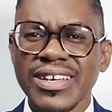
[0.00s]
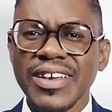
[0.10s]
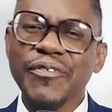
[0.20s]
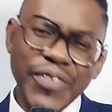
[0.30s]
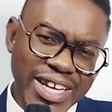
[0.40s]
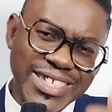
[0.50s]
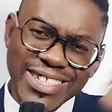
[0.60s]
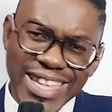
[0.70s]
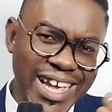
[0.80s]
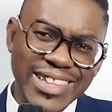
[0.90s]
Fix
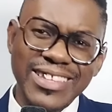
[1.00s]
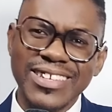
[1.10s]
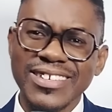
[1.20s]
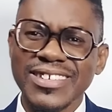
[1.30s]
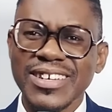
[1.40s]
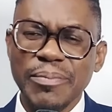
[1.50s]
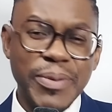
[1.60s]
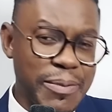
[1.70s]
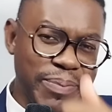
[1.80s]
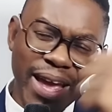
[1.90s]
that.
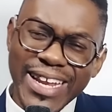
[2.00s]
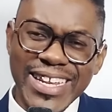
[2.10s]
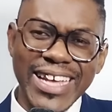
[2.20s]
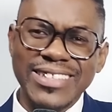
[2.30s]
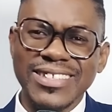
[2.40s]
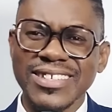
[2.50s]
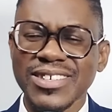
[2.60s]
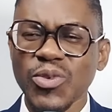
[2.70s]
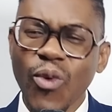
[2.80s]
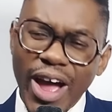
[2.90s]
Prepare that.
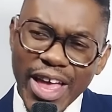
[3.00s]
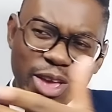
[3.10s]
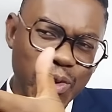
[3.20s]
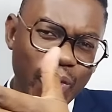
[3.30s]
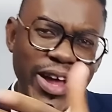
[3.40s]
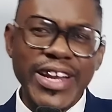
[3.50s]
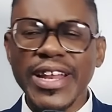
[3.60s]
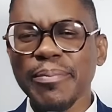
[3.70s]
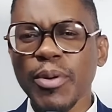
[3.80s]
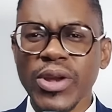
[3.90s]
Why are you worried
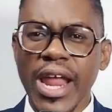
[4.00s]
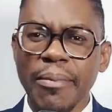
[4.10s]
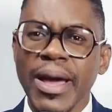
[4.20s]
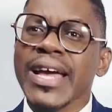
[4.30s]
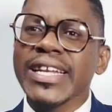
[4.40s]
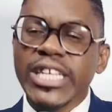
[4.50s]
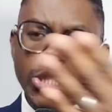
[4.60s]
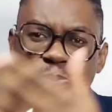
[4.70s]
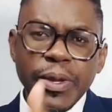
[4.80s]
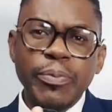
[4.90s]
about Laba? These
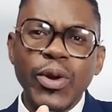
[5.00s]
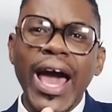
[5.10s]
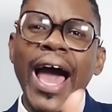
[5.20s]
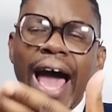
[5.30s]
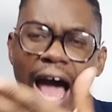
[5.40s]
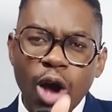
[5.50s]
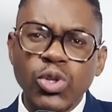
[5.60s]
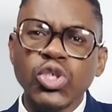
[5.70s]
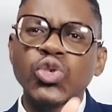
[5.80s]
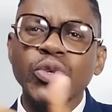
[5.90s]
people are
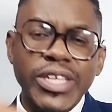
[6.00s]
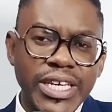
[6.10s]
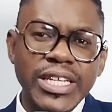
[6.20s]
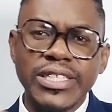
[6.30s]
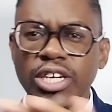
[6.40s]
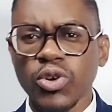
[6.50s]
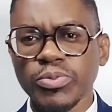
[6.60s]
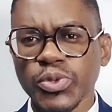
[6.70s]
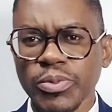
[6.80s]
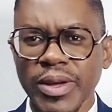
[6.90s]
out to kill Jacob
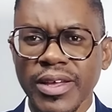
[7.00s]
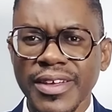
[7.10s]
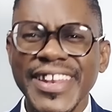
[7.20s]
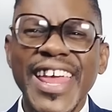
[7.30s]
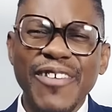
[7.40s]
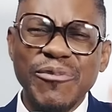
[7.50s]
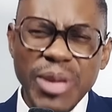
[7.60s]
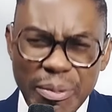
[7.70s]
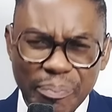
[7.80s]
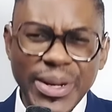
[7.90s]
Zuma. They have
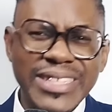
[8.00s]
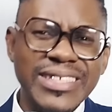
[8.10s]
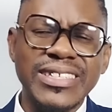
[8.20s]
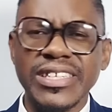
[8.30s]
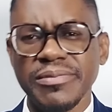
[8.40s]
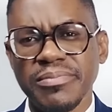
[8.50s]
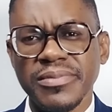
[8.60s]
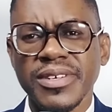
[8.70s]
imprisoned him